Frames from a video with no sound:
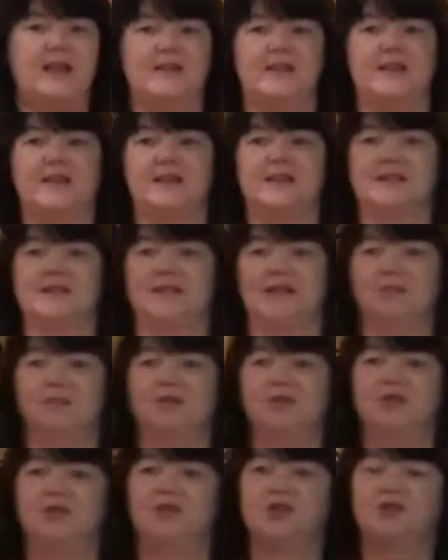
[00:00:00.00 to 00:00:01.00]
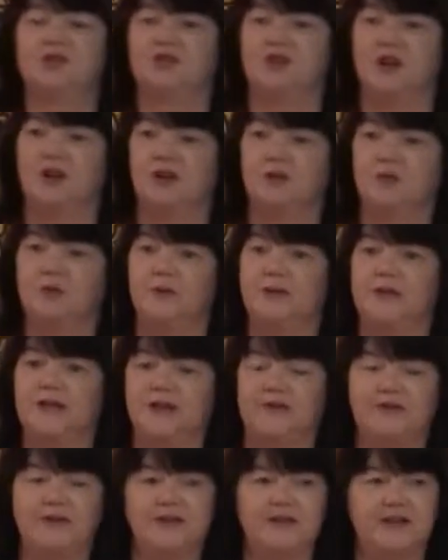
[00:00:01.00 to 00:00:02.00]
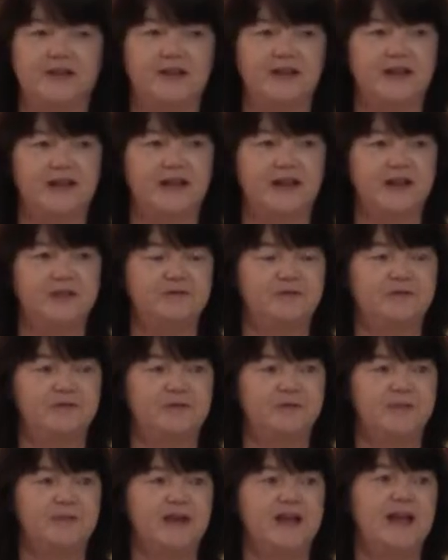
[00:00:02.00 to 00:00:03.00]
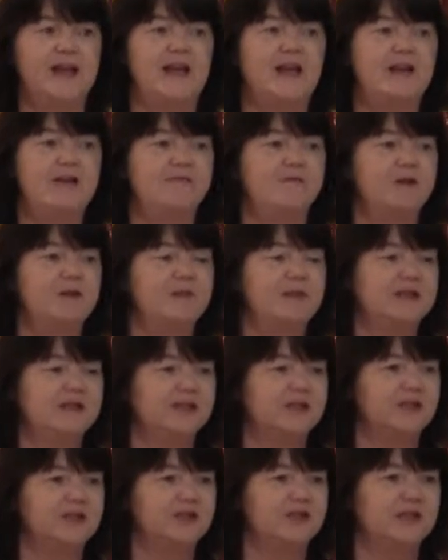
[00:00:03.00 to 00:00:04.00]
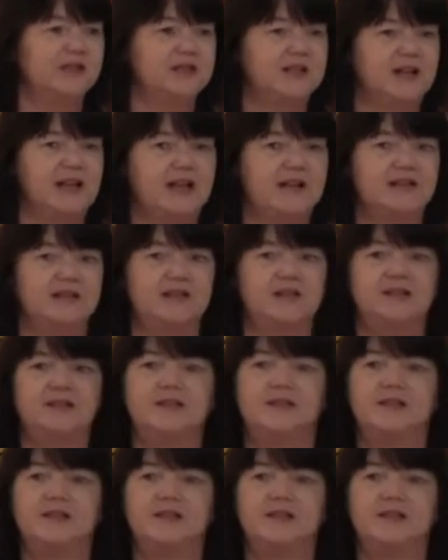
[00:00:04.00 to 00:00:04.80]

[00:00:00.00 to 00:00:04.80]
They seemed to struggle with everything in life. Every misunderstanding and